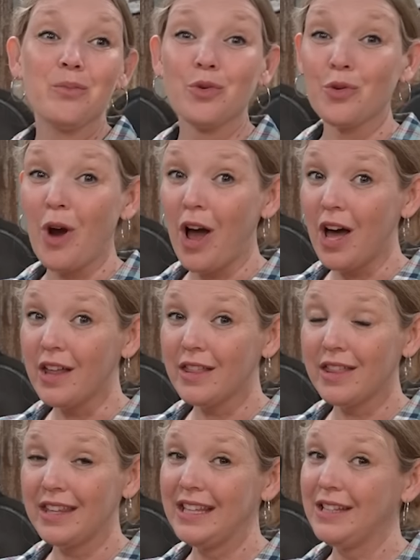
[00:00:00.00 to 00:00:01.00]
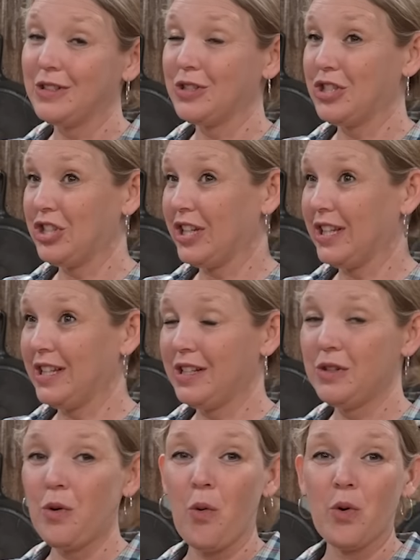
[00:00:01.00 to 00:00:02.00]
broth, either
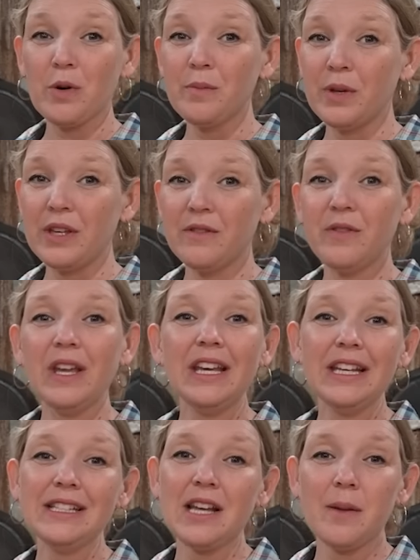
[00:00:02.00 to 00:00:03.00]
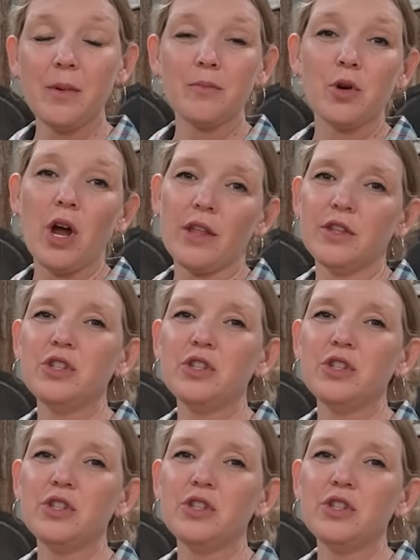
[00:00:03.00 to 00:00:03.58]
chicken or beef, any type of broth.